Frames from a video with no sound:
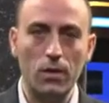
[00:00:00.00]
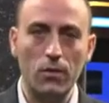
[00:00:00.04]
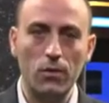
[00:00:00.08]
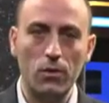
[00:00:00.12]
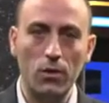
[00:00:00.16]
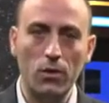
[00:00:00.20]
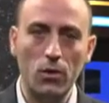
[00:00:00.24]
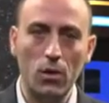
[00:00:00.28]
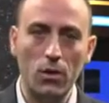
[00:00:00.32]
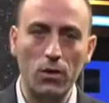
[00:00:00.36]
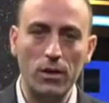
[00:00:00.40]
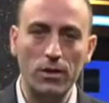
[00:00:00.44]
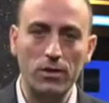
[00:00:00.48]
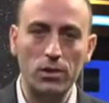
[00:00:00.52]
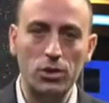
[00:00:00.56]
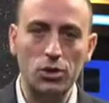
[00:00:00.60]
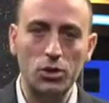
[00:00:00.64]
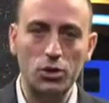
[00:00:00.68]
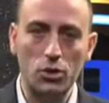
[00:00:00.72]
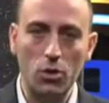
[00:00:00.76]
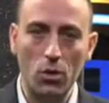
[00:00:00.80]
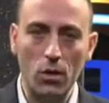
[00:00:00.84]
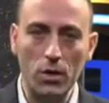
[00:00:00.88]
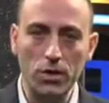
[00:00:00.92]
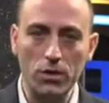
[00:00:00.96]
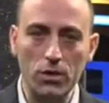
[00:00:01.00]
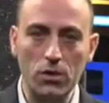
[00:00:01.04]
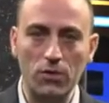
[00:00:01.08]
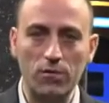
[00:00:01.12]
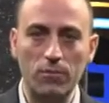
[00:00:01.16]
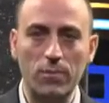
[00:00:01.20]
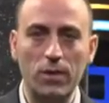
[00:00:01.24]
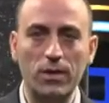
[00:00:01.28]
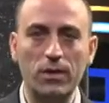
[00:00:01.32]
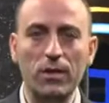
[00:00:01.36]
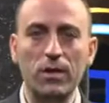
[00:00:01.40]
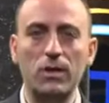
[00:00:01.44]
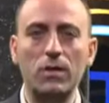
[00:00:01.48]
The correct choice of
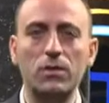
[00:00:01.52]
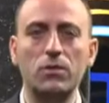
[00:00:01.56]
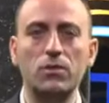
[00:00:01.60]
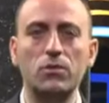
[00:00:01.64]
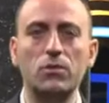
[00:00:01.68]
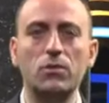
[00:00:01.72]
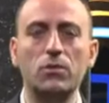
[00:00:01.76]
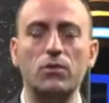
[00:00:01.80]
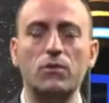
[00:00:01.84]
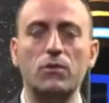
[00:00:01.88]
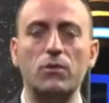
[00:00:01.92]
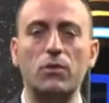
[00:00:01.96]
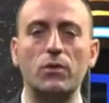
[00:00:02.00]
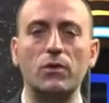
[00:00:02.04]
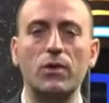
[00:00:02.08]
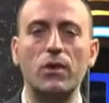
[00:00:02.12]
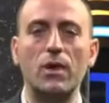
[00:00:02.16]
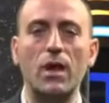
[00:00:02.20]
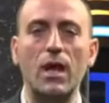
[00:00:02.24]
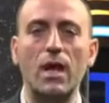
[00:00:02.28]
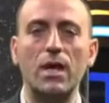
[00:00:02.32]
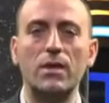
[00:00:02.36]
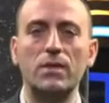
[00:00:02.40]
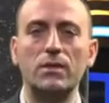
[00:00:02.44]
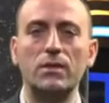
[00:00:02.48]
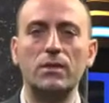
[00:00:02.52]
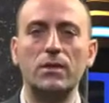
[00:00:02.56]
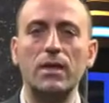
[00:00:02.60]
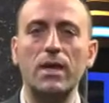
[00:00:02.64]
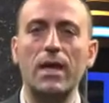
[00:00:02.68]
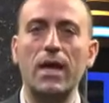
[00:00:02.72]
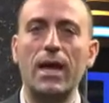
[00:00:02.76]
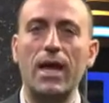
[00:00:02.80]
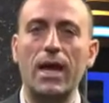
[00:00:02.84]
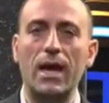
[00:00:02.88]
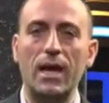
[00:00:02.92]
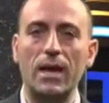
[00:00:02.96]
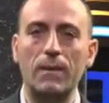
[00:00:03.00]
materials used for the glass,
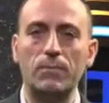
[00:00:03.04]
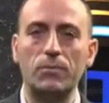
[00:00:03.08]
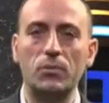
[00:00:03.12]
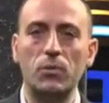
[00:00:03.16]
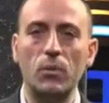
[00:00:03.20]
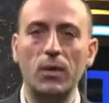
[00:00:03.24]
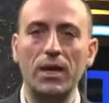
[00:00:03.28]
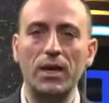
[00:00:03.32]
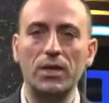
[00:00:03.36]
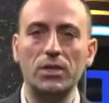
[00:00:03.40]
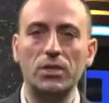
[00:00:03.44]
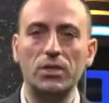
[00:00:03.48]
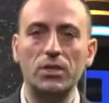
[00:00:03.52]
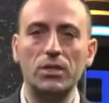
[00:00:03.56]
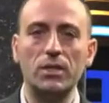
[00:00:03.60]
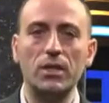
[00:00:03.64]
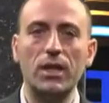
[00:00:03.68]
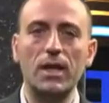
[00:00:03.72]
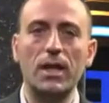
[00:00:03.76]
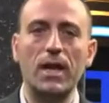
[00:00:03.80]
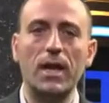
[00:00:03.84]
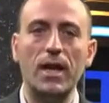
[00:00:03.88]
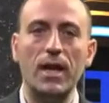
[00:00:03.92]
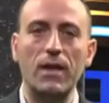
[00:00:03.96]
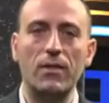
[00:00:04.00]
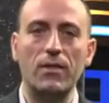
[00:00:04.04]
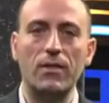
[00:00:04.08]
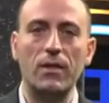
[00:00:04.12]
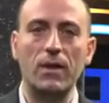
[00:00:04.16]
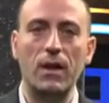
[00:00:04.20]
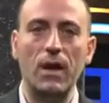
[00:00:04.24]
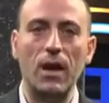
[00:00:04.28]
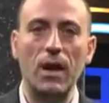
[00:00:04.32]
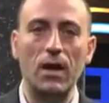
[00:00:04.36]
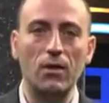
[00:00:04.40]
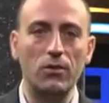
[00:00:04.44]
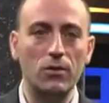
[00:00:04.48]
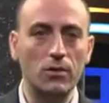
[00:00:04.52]
encapsulation, and
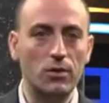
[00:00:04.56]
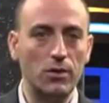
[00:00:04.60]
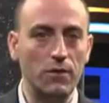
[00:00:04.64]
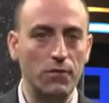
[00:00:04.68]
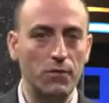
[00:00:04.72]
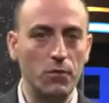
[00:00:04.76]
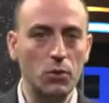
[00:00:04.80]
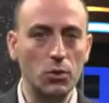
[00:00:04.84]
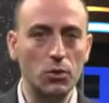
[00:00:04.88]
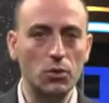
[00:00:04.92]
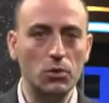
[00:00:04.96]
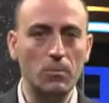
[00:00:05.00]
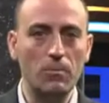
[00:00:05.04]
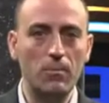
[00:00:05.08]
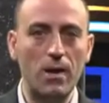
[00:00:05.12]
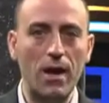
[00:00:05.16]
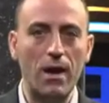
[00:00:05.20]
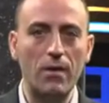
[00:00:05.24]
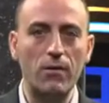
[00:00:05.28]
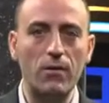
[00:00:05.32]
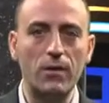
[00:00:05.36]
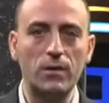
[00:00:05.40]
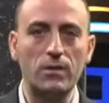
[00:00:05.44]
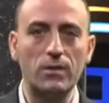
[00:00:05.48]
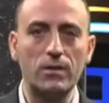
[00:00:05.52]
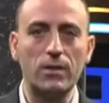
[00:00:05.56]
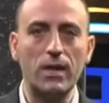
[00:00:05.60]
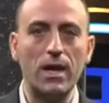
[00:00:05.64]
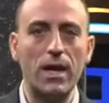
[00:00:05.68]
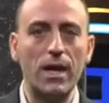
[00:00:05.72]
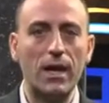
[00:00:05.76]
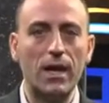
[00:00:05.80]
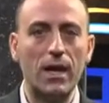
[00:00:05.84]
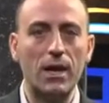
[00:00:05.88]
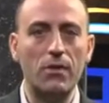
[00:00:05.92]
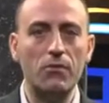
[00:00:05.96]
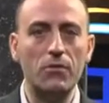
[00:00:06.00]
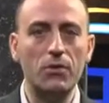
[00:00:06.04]
the other diffusion barriers
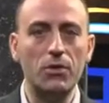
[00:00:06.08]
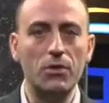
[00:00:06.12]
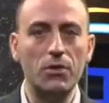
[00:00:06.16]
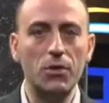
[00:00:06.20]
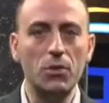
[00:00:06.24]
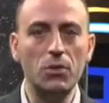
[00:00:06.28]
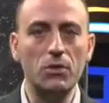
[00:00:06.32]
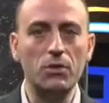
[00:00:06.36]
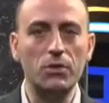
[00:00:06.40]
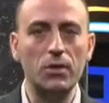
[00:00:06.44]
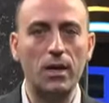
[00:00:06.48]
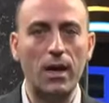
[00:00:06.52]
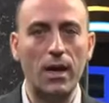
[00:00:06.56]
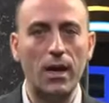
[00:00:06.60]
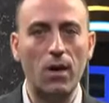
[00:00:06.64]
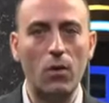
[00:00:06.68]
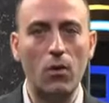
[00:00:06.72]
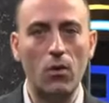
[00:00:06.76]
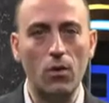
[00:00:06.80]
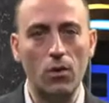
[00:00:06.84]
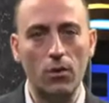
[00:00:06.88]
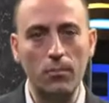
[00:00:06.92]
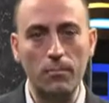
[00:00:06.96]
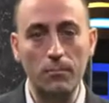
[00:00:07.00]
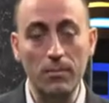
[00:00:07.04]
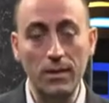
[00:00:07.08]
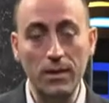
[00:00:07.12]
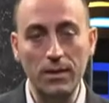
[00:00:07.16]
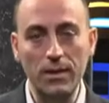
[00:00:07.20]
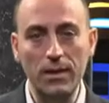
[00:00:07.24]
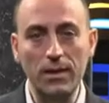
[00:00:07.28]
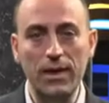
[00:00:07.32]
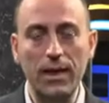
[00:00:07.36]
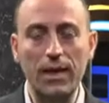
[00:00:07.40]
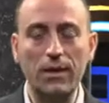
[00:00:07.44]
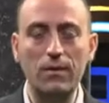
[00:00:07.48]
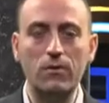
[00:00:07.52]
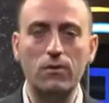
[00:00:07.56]
can reduce or
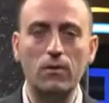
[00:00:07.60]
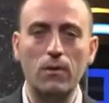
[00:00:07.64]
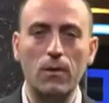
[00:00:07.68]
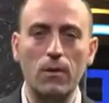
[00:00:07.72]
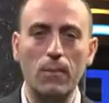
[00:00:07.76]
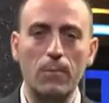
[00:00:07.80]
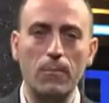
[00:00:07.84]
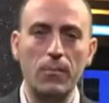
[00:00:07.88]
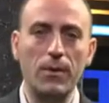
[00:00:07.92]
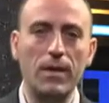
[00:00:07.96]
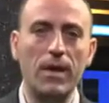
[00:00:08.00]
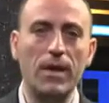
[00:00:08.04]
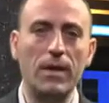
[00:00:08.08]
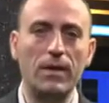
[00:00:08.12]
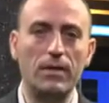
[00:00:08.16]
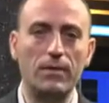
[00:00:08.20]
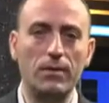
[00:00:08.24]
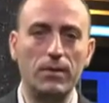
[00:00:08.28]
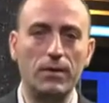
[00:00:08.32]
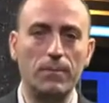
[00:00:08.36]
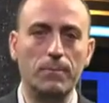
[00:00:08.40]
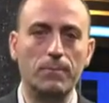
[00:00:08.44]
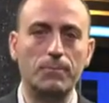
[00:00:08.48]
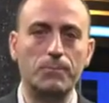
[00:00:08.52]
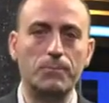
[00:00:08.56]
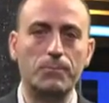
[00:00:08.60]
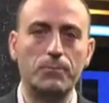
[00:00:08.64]
mitigate PID.